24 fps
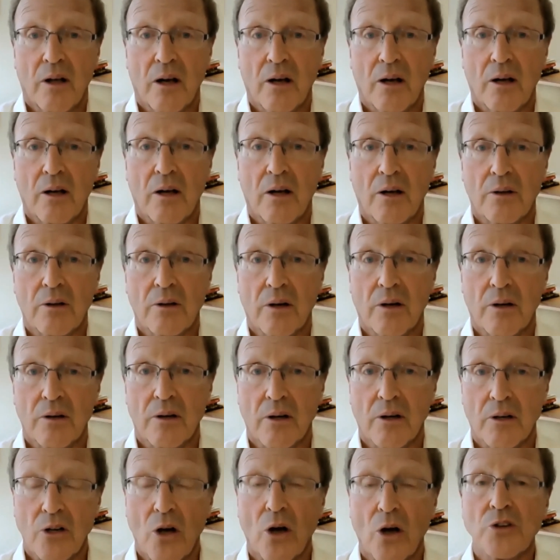
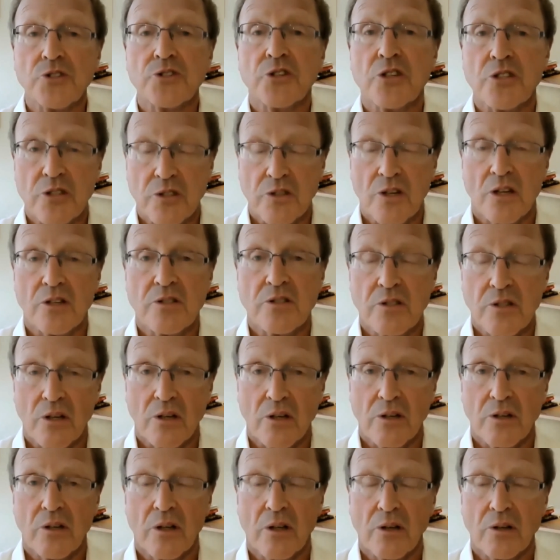a consciousness
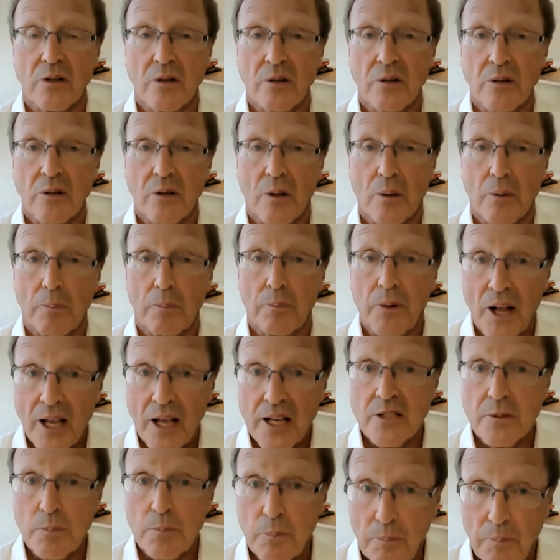that
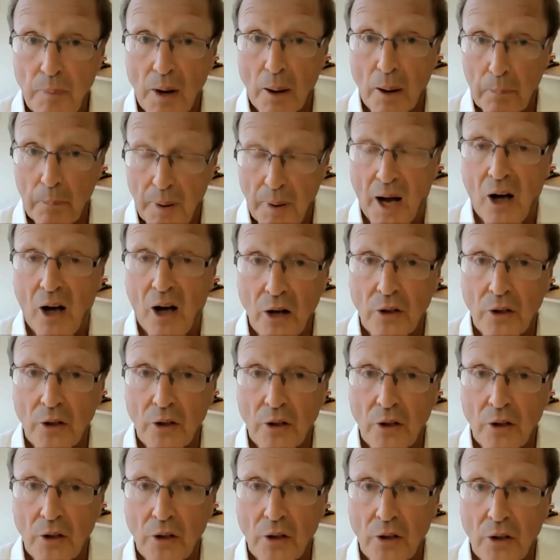plays a part
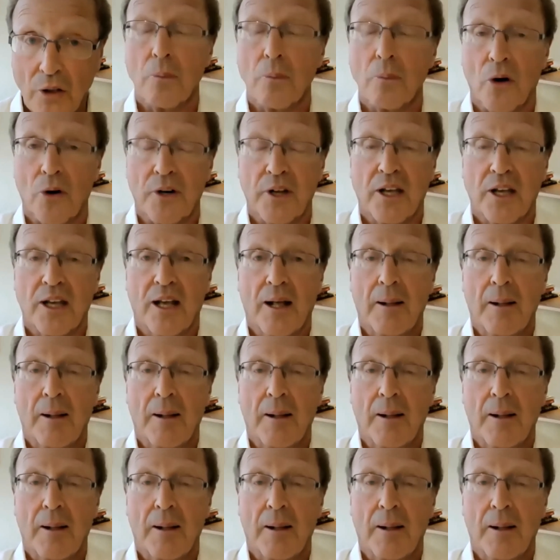through the body.